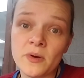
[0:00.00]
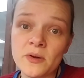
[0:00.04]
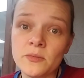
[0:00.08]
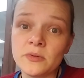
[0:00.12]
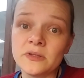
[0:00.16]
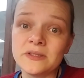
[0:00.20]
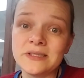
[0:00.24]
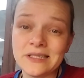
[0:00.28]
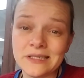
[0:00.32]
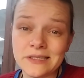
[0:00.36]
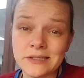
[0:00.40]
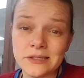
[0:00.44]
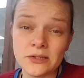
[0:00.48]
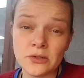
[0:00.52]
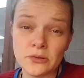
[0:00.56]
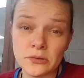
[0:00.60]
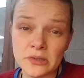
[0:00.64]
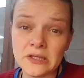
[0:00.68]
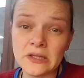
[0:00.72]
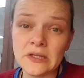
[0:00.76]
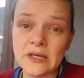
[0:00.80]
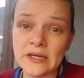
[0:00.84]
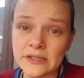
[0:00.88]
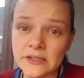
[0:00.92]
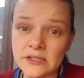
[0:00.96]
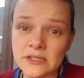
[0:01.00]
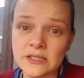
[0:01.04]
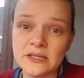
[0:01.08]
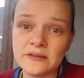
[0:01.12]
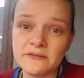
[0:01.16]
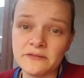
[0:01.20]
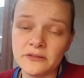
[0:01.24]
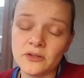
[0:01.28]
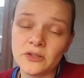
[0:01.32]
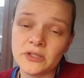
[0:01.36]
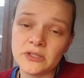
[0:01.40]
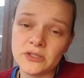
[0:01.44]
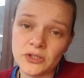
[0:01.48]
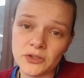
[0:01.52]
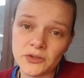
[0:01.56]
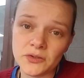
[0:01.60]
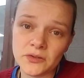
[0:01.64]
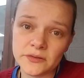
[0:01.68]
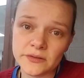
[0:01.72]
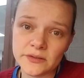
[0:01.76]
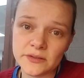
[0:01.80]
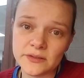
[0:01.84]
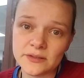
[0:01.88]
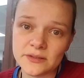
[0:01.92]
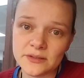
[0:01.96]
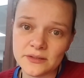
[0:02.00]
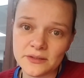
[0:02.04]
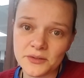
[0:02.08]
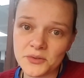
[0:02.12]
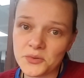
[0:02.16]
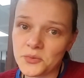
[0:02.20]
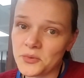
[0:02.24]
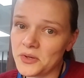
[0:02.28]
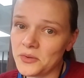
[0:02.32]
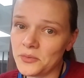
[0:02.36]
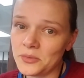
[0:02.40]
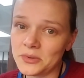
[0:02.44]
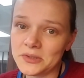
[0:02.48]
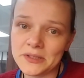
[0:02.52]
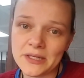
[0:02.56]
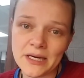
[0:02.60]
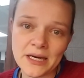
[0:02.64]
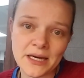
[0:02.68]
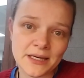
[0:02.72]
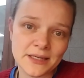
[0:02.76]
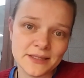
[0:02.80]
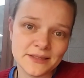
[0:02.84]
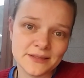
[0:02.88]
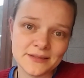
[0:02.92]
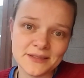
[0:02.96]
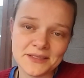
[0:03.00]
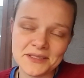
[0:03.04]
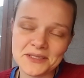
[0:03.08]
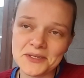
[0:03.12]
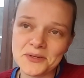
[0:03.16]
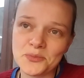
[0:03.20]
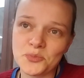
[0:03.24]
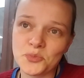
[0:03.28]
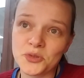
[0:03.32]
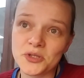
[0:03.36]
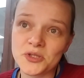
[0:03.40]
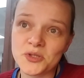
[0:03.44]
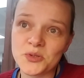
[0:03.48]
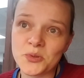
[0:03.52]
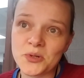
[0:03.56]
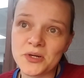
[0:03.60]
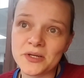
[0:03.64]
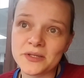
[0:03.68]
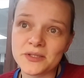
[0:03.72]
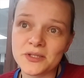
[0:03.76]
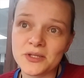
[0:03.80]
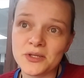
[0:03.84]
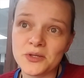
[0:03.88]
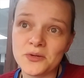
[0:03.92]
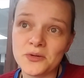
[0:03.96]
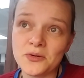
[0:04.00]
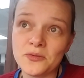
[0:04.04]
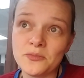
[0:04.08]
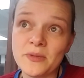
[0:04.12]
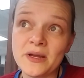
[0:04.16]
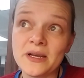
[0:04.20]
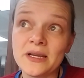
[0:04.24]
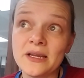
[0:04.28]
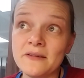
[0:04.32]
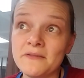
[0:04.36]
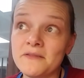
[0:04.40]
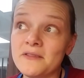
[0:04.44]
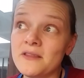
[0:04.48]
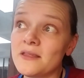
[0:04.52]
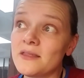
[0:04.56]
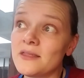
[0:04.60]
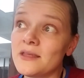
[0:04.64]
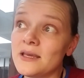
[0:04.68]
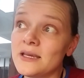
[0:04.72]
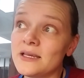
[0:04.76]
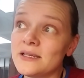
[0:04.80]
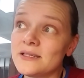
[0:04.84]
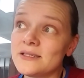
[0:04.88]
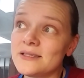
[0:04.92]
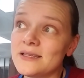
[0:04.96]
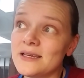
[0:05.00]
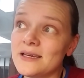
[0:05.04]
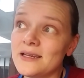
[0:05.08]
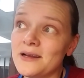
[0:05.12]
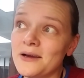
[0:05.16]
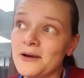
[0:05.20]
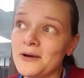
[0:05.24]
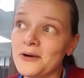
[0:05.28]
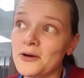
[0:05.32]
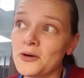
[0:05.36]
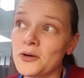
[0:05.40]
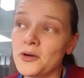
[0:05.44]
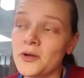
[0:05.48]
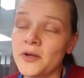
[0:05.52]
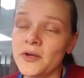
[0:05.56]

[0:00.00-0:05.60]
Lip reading: will disagree like civil adults. We will not resort to many of the things that our